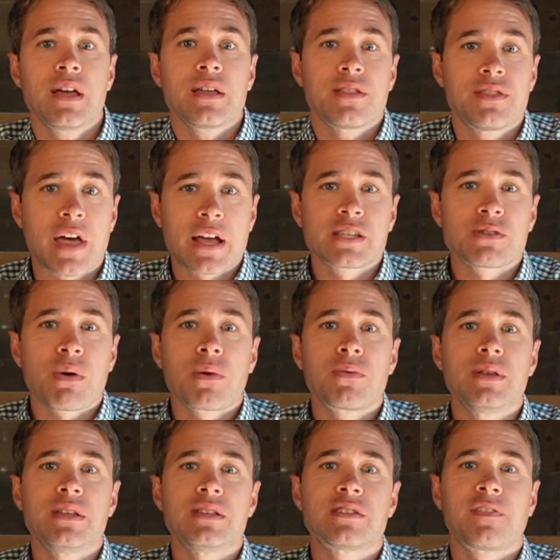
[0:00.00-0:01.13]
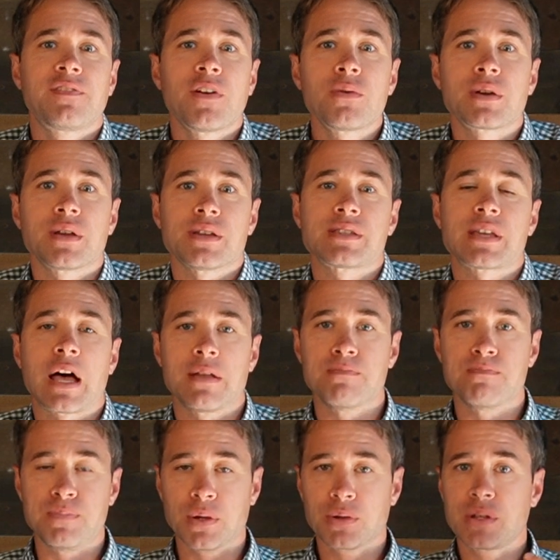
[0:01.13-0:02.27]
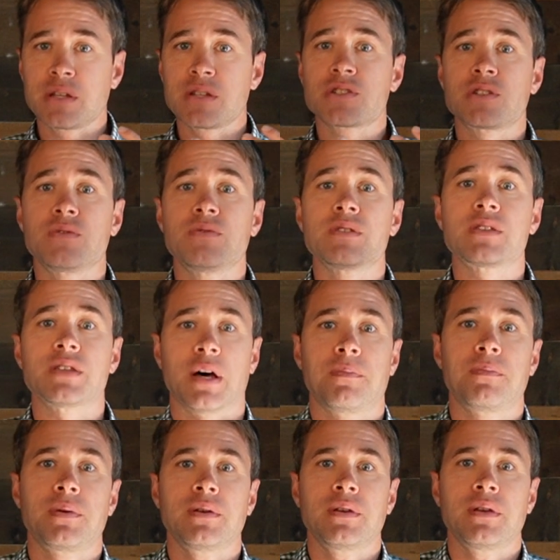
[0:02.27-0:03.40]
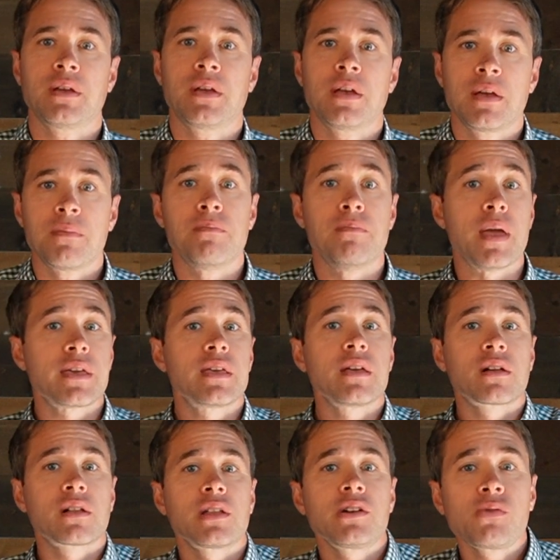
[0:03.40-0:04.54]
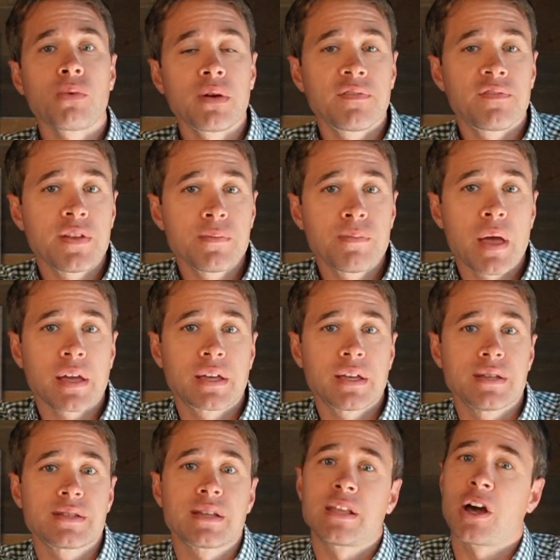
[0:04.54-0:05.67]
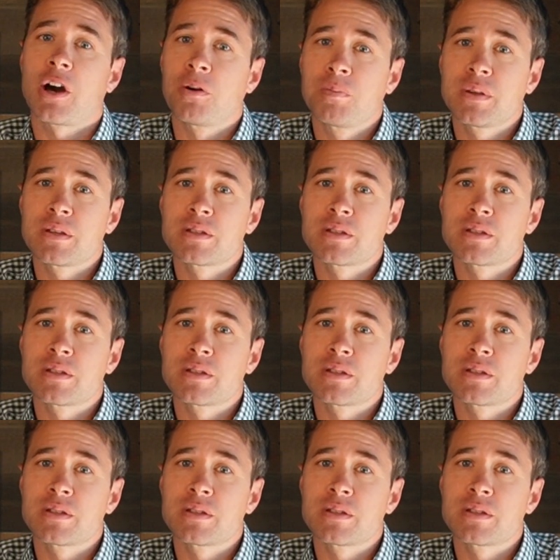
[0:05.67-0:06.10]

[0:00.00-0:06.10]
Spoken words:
That's why we need to focus on building students up, making clear what feedback is, and helping